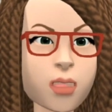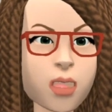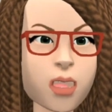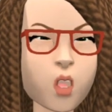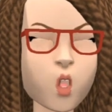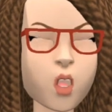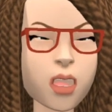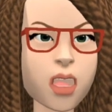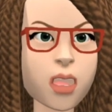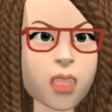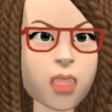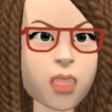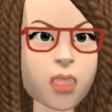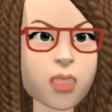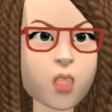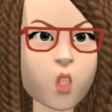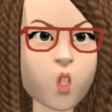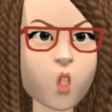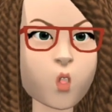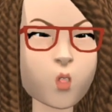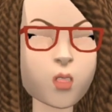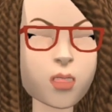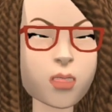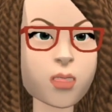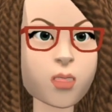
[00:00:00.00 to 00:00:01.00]
Equity can
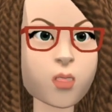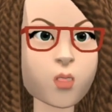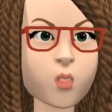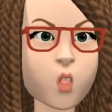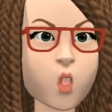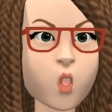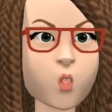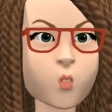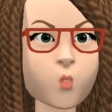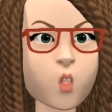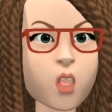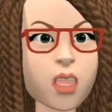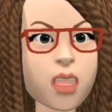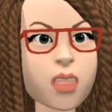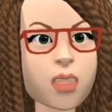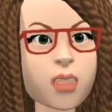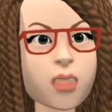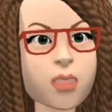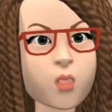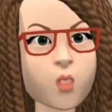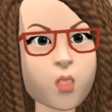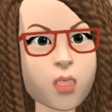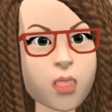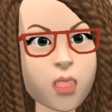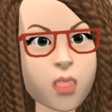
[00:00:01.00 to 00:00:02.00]
also drop when
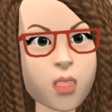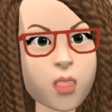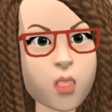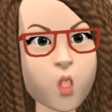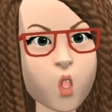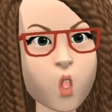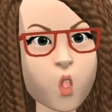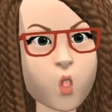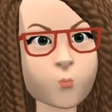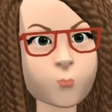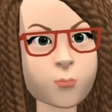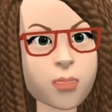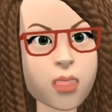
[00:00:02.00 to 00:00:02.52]
an owner draws